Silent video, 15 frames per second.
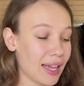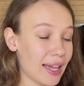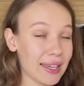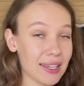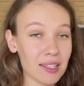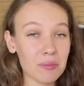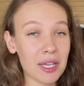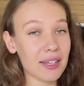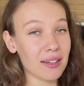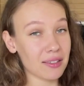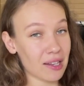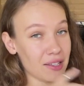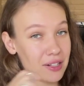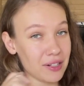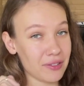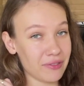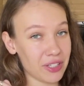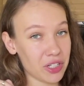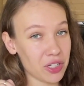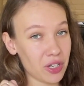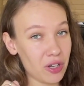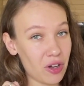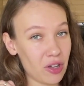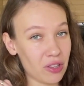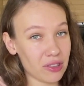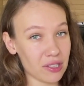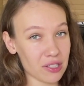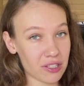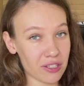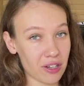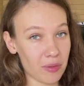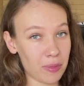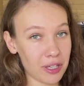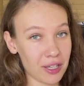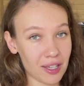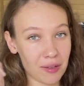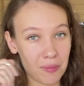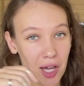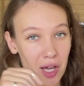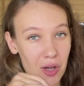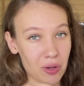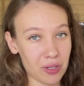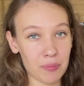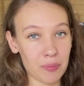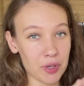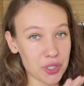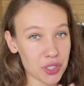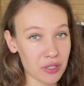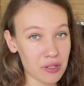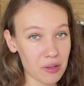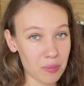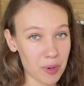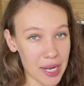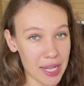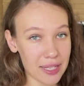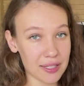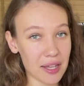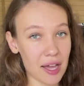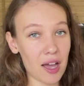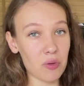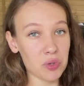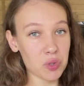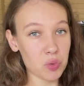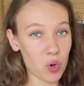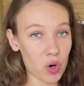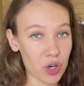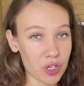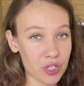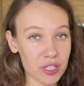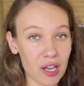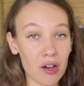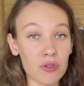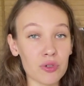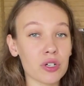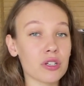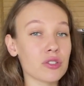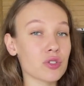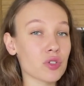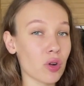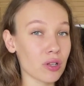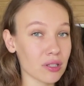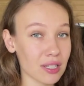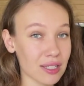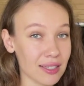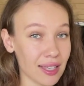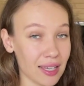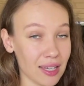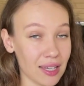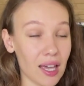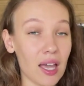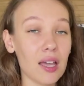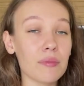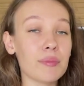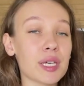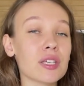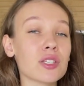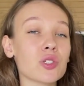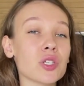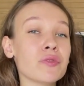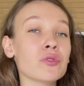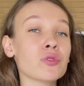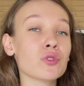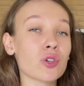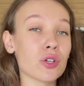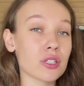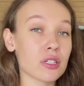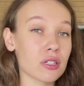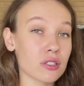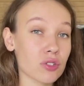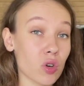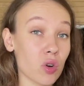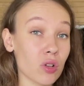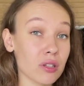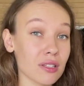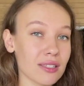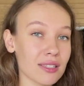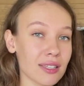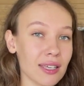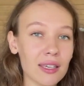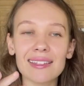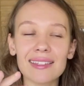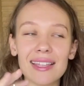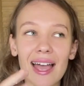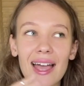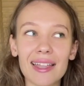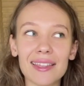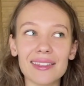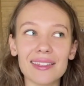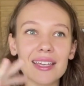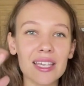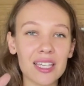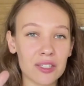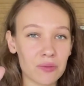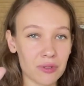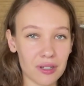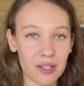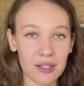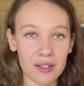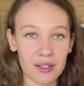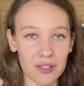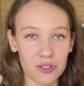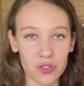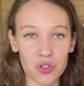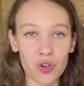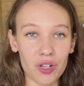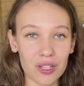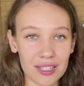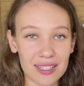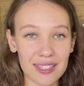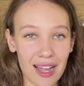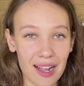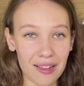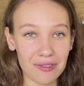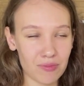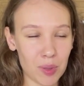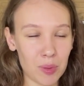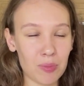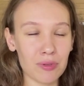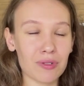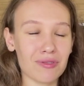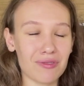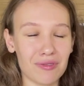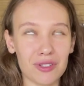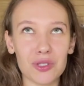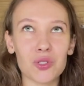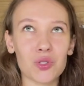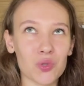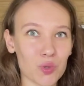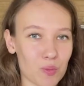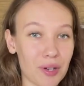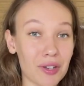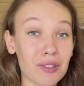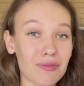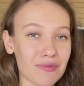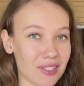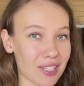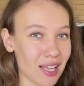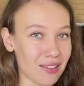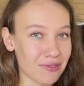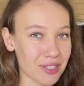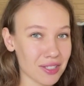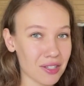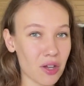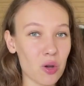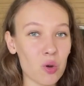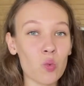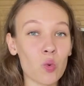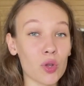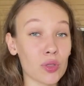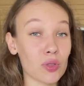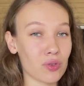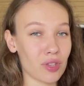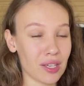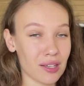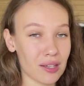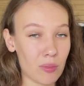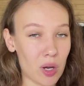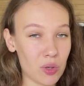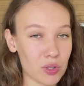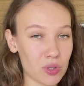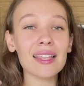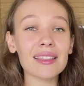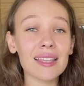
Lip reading: I can make another video on this topic about personal brand, how it works, how you control this thing, because if you don't control this thing, then it will control itself. People will choose by themselves what to think about you.